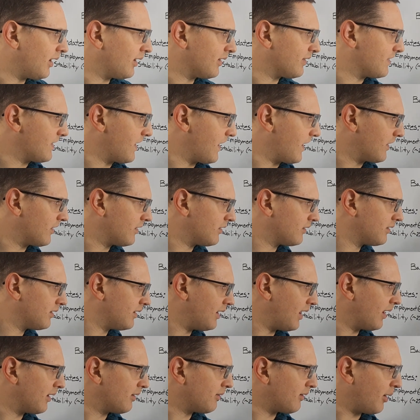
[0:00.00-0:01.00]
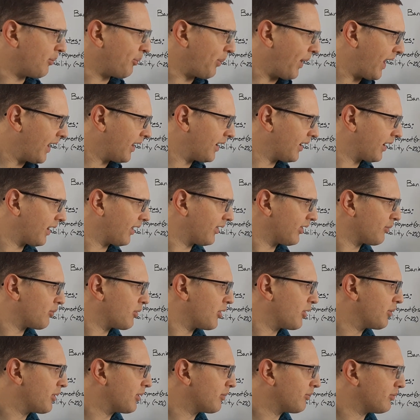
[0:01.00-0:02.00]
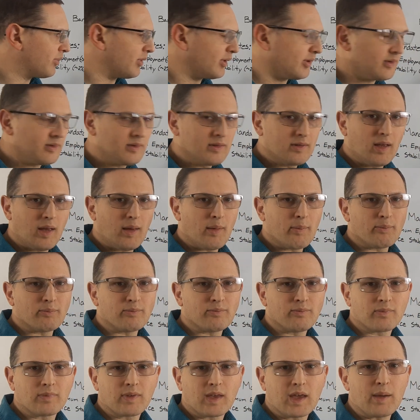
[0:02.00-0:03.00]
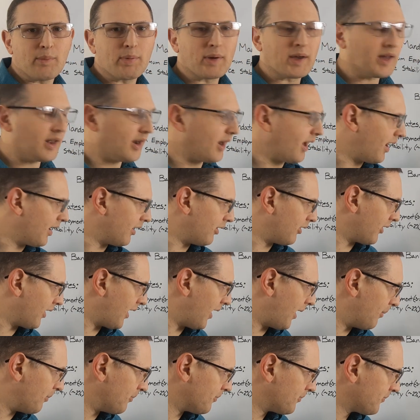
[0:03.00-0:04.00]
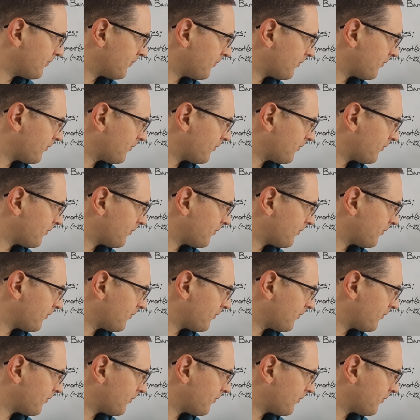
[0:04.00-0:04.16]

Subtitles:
It's not yet a panic at the moment, but I'm keeping an eye on that.